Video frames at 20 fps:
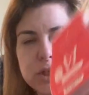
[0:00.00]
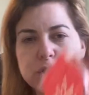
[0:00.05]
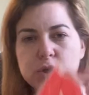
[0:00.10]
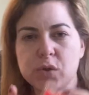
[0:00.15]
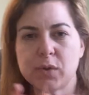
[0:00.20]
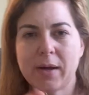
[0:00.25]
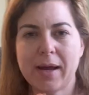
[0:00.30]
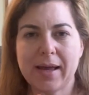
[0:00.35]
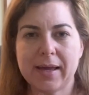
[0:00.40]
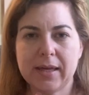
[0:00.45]

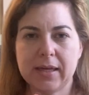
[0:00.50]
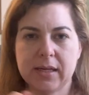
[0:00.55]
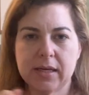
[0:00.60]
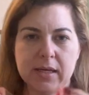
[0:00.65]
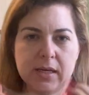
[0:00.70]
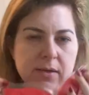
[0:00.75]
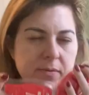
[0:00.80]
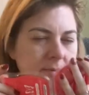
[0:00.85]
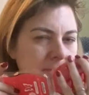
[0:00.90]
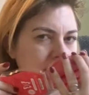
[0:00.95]

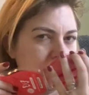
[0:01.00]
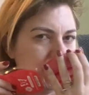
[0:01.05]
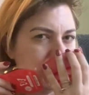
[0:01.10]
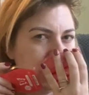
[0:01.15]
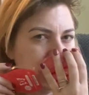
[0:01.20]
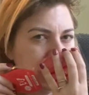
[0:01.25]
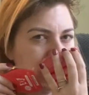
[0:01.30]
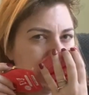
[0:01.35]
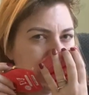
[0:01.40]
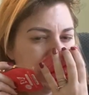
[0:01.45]
Dragon.
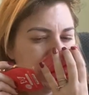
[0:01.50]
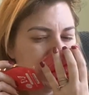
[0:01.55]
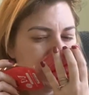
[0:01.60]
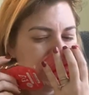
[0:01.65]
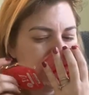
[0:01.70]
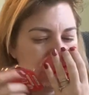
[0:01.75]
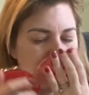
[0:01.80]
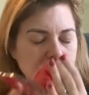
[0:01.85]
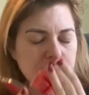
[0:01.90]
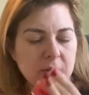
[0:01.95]

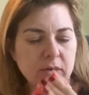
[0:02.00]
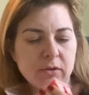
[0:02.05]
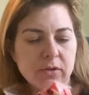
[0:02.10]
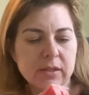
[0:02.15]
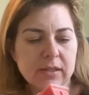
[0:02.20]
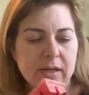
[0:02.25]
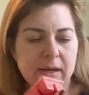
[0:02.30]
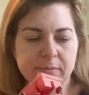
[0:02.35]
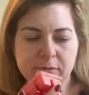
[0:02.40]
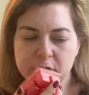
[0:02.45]
Oh
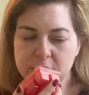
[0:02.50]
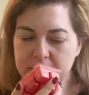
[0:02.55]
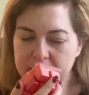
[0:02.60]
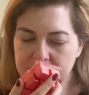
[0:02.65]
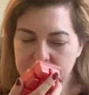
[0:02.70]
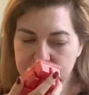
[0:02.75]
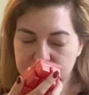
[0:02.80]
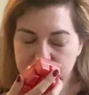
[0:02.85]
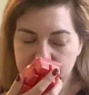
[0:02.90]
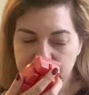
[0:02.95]
Snap
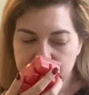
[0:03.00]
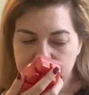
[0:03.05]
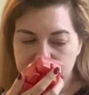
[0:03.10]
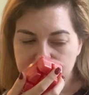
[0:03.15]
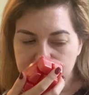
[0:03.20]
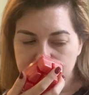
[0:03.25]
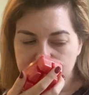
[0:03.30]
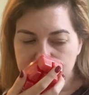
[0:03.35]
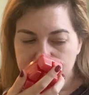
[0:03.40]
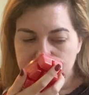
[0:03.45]
Dragon.
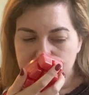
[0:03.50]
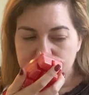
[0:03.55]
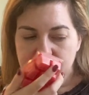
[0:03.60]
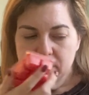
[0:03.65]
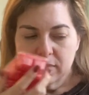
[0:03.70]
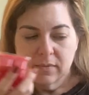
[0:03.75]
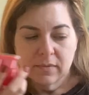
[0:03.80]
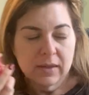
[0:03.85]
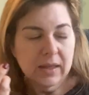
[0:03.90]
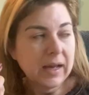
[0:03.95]

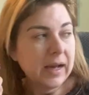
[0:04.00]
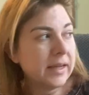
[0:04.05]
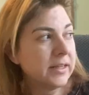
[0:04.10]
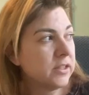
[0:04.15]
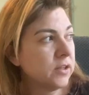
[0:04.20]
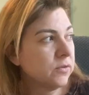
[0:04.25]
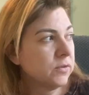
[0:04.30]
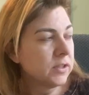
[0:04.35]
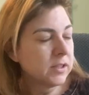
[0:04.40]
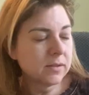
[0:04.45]
I
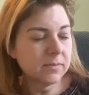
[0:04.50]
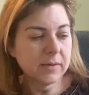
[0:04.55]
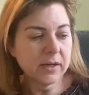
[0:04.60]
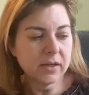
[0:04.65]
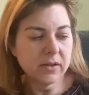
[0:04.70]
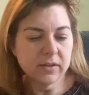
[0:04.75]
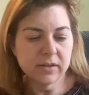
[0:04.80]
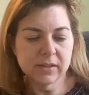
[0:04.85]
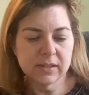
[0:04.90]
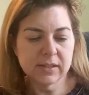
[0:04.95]
don't
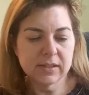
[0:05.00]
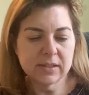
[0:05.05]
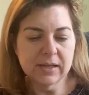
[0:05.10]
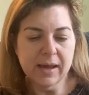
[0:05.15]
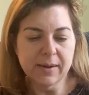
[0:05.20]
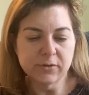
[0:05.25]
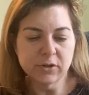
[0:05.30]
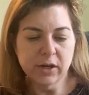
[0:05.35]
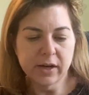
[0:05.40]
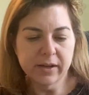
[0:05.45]
smell the
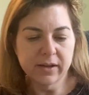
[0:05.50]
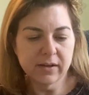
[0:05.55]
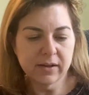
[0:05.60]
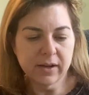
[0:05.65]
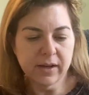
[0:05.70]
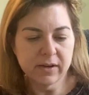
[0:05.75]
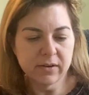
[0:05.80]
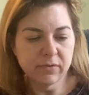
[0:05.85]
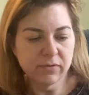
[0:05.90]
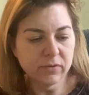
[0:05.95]
Snapdragon
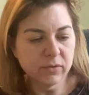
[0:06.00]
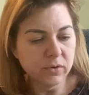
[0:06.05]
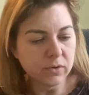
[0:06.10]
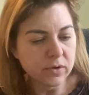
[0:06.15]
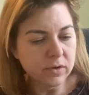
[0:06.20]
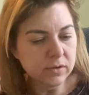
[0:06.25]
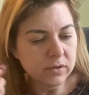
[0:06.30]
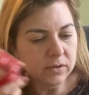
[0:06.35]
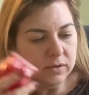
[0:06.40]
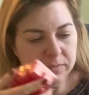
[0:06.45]
kind of
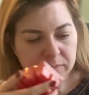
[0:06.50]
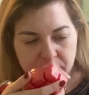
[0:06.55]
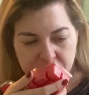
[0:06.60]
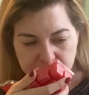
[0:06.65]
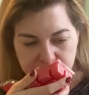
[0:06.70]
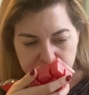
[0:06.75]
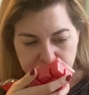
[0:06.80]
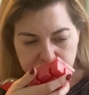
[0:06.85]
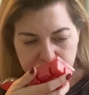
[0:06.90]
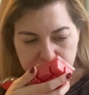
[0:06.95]
floral.
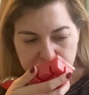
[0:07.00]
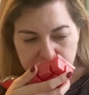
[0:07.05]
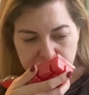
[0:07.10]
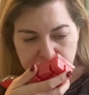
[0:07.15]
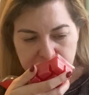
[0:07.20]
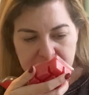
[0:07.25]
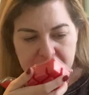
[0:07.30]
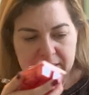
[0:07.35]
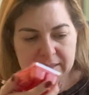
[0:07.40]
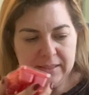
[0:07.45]

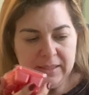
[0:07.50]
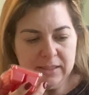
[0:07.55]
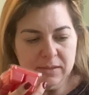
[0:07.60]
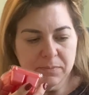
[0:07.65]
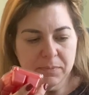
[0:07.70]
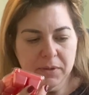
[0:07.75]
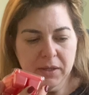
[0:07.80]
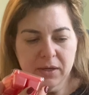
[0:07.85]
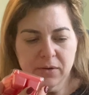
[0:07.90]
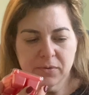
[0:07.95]
It says
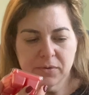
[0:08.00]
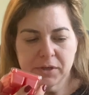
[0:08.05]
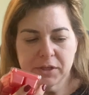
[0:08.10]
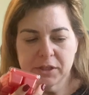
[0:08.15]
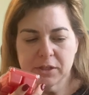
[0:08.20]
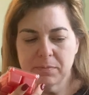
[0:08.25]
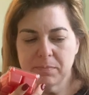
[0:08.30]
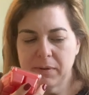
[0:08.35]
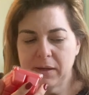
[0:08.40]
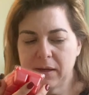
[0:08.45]
blood
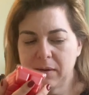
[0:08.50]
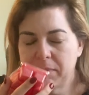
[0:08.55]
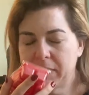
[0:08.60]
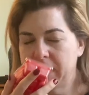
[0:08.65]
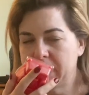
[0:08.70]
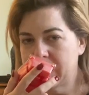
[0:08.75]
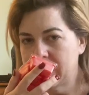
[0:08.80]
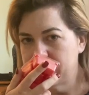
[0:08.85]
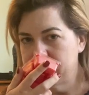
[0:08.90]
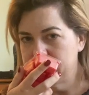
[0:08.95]
orange, pink
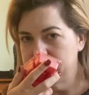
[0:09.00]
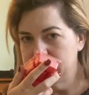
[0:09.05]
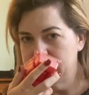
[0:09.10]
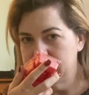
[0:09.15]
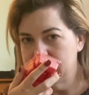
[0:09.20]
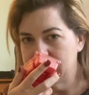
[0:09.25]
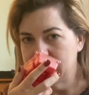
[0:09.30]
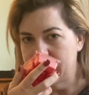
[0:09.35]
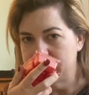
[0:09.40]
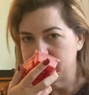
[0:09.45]
pineapple, and
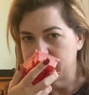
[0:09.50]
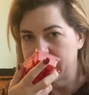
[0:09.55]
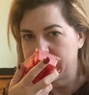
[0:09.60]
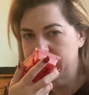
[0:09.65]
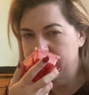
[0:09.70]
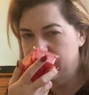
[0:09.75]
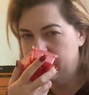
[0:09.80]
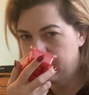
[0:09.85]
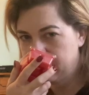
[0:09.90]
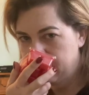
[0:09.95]

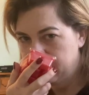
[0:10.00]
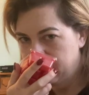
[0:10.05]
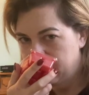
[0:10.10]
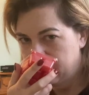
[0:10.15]
Snapdragon.